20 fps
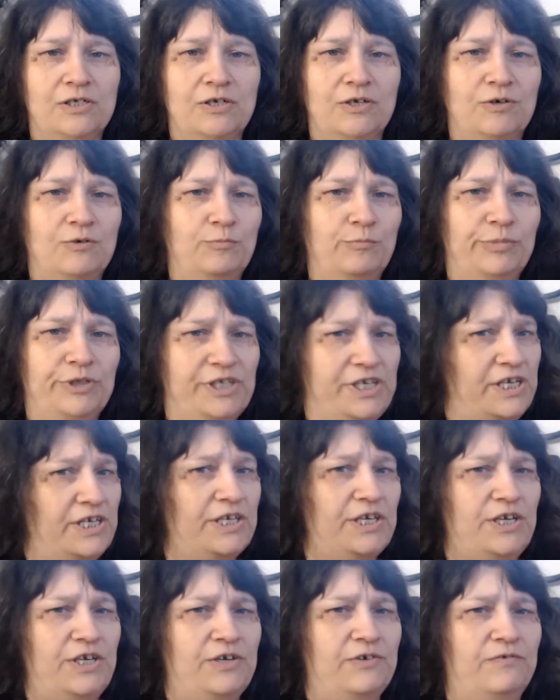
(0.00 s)
Blink
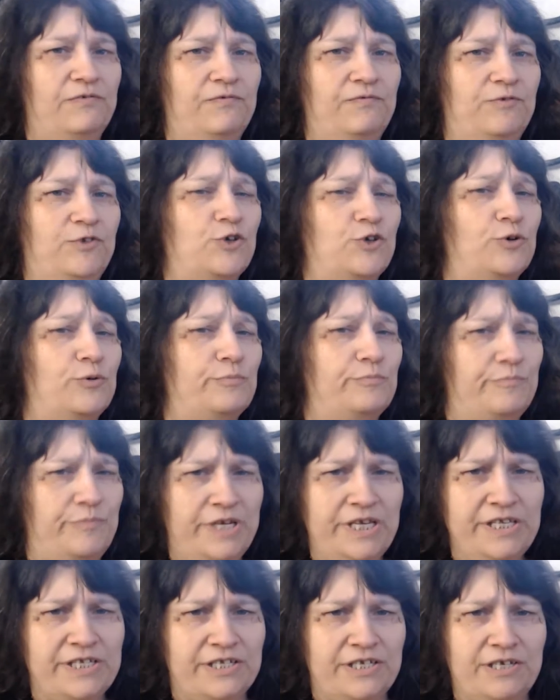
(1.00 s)
If You'll
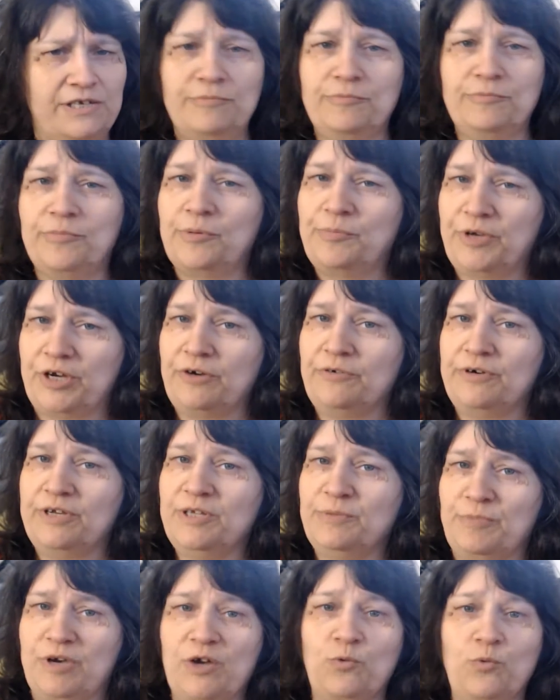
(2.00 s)
Miss It appearance
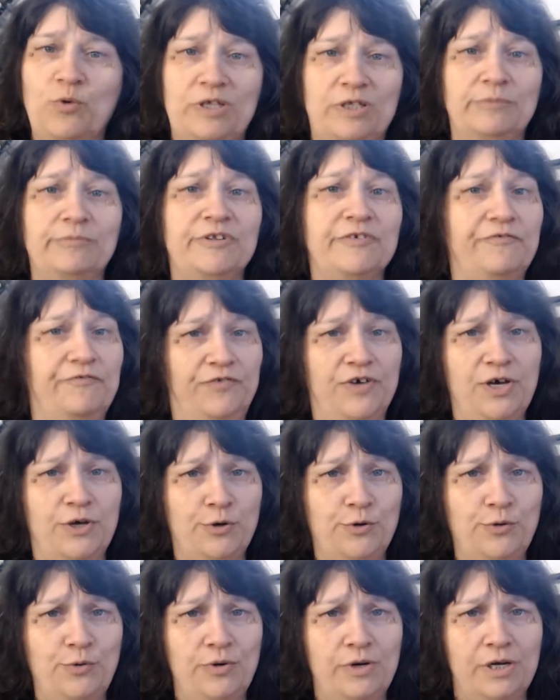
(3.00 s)
by Willem
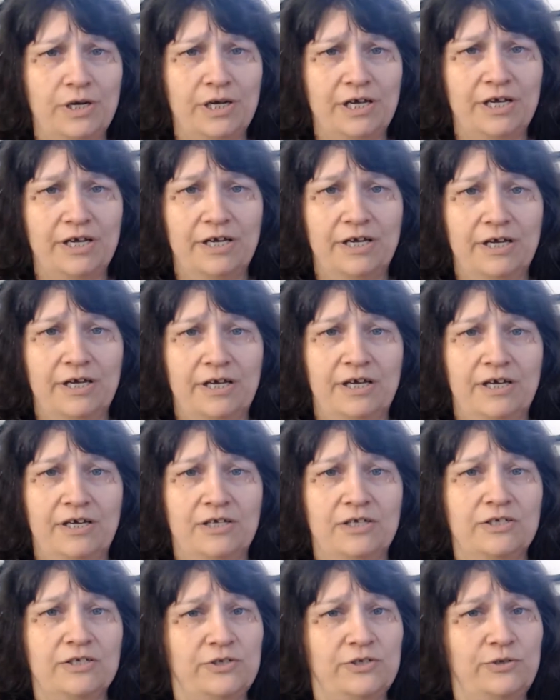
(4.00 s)
Dafoe,
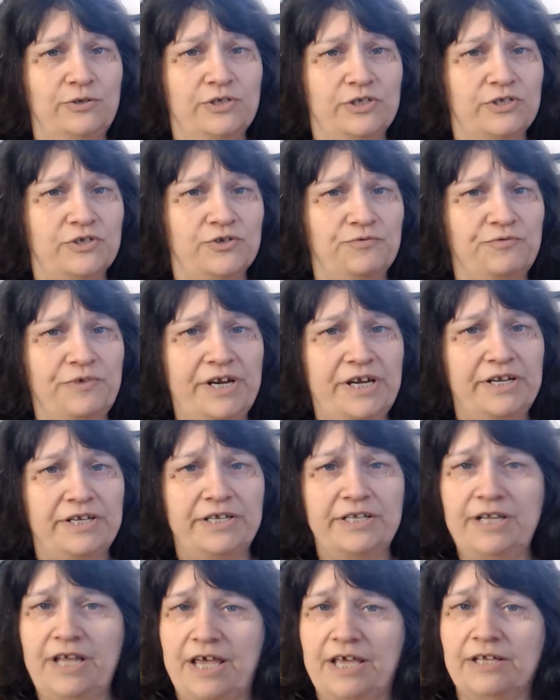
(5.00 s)
Susan
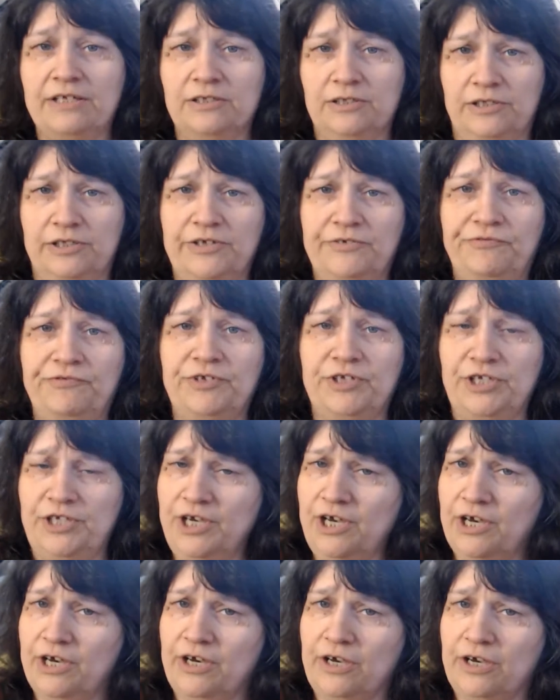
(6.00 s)
Sarandon, and Cliff
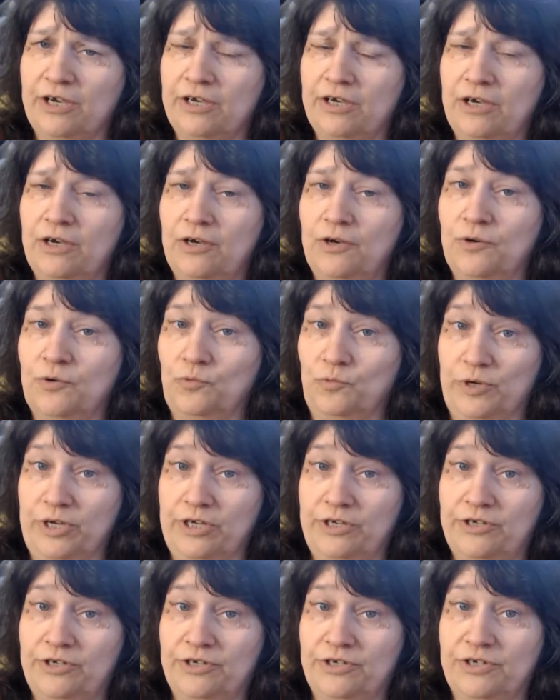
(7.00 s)
DeYoung,
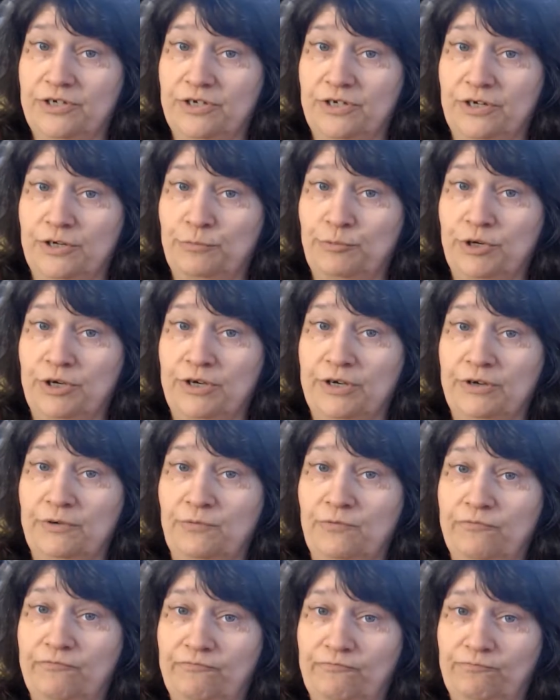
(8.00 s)
which, upon
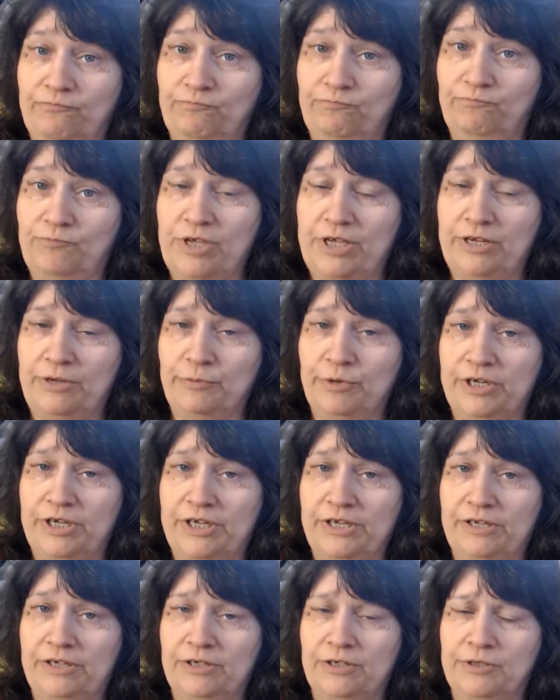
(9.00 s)

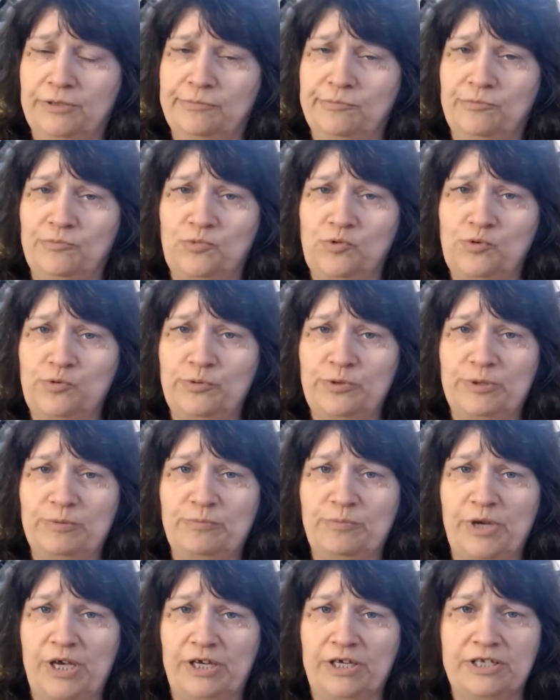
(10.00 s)
anybody who's
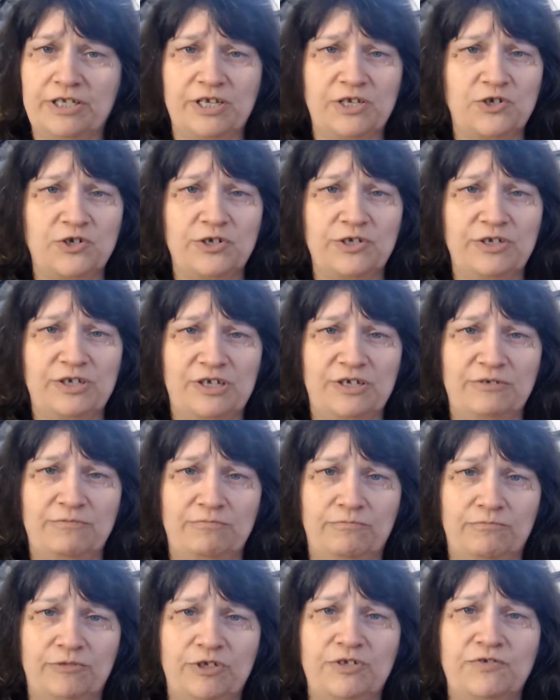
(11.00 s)
paying attention and
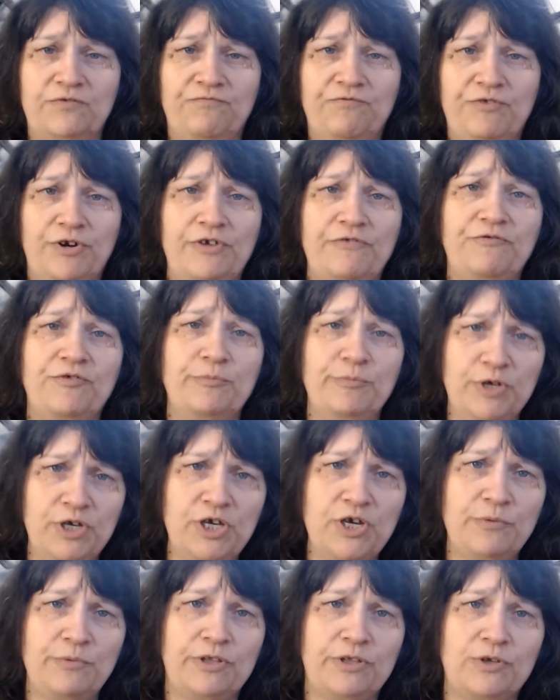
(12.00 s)
is very familiar
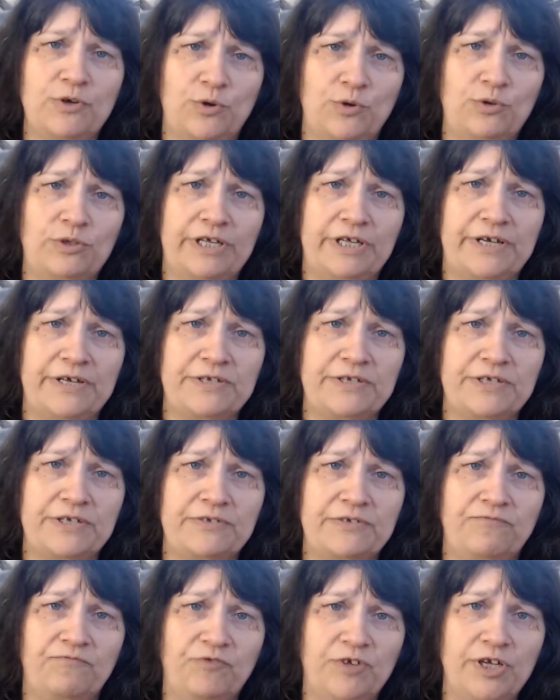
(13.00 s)
with cult classics
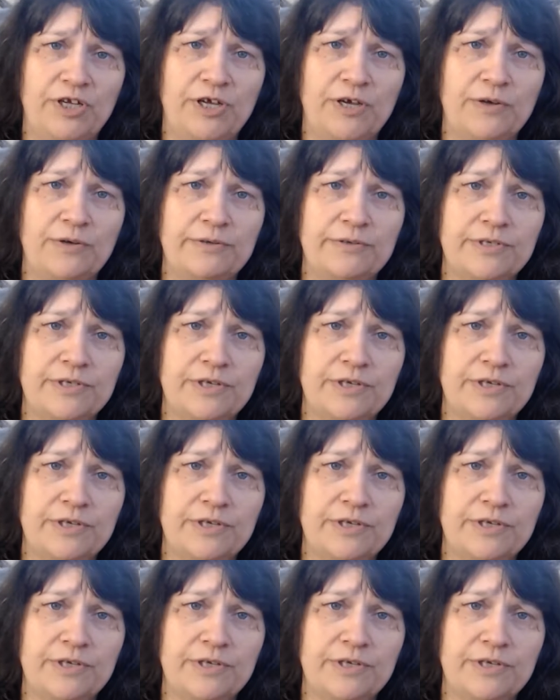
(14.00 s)
and videos,